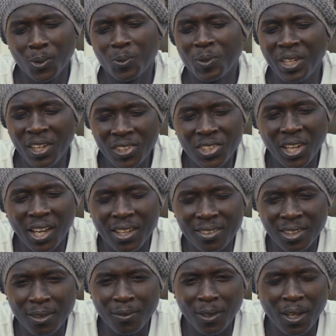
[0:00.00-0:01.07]
nature has
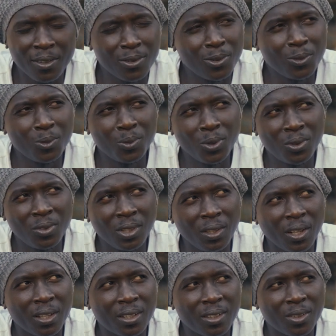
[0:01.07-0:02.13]
given us, you see
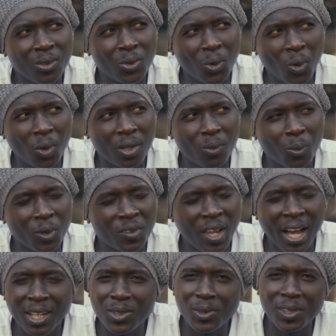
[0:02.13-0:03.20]
that God was
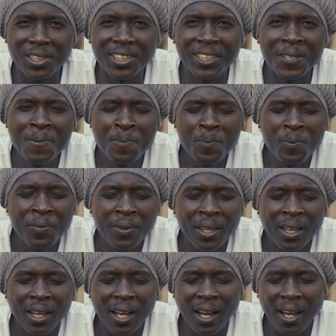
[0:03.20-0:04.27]
actually
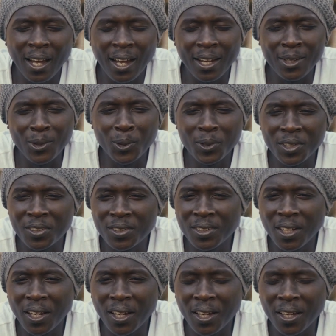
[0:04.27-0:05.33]
not
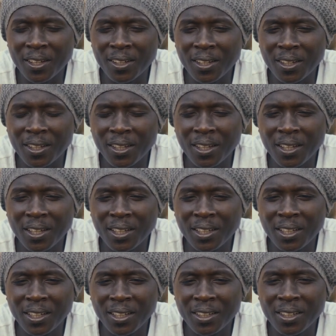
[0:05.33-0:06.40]

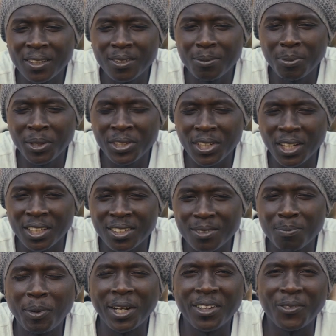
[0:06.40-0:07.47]
a
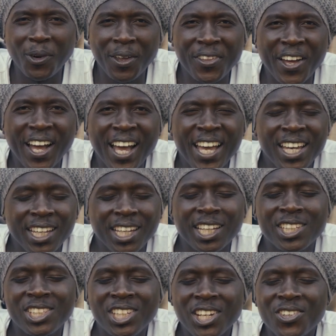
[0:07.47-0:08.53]
specialist, but rather
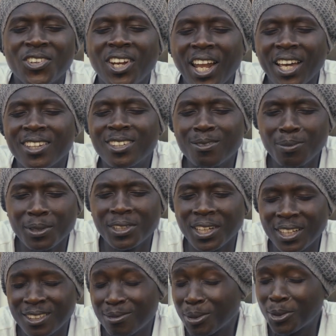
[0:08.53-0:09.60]
a generalized
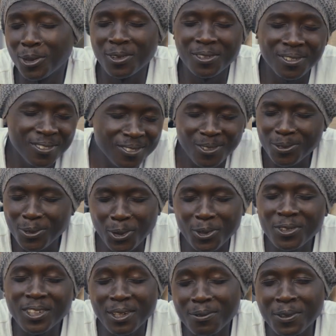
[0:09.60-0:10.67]
specialist, because of
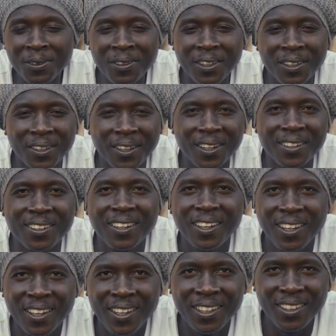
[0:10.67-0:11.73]
course everything that
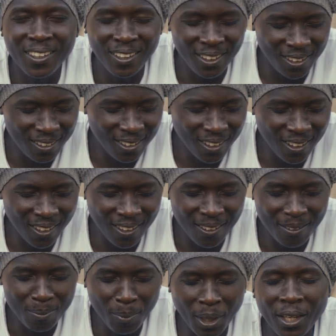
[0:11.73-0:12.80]
he
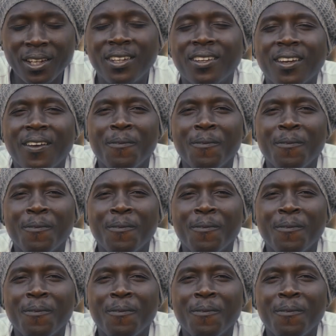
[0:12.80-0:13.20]
made